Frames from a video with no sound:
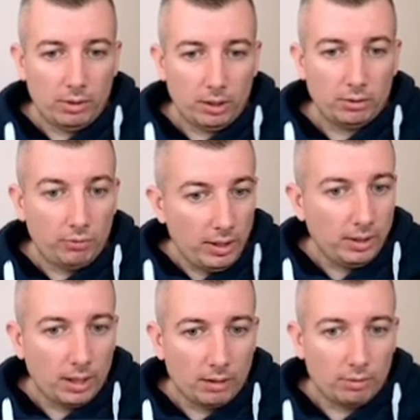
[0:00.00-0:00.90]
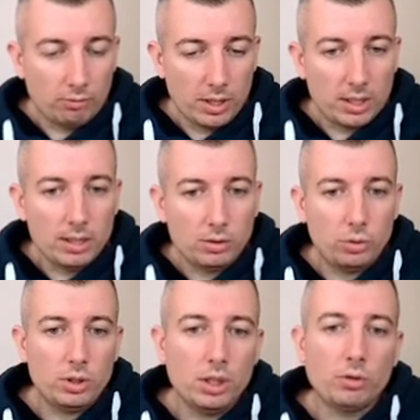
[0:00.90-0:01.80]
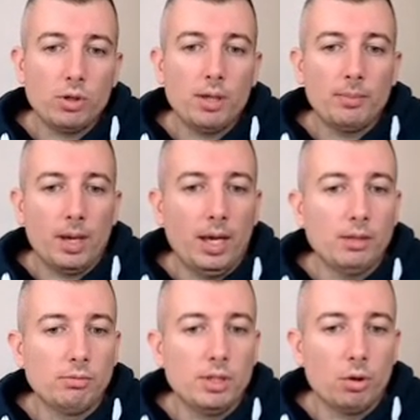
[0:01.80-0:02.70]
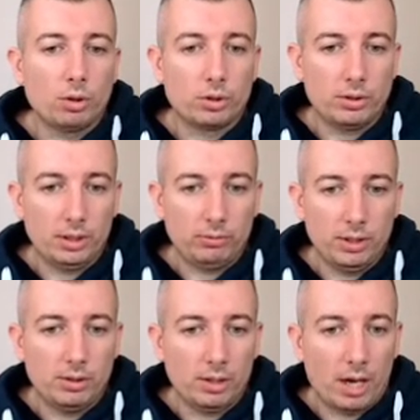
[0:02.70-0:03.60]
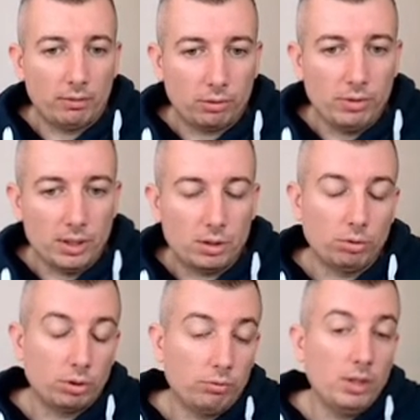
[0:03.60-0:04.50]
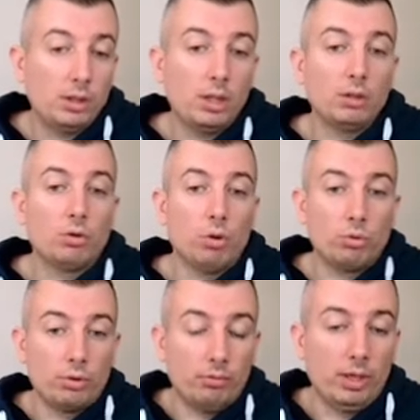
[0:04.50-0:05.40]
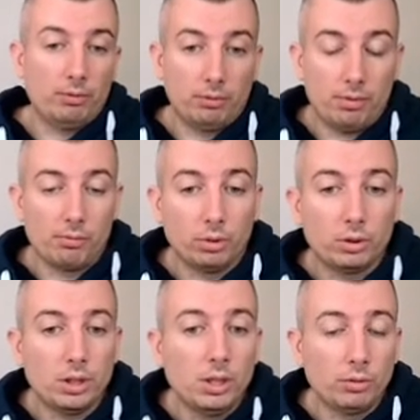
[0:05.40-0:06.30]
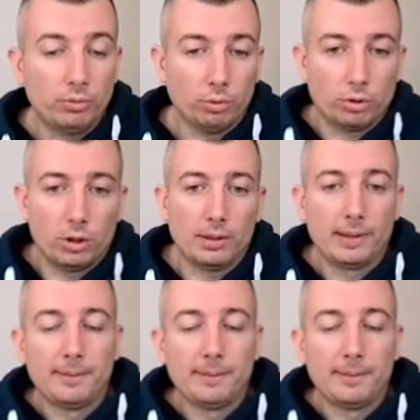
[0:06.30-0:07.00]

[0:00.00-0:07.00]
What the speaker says: are defending our weakness on c3, and we also set free our queen, so the queen can go whenever we want in the future.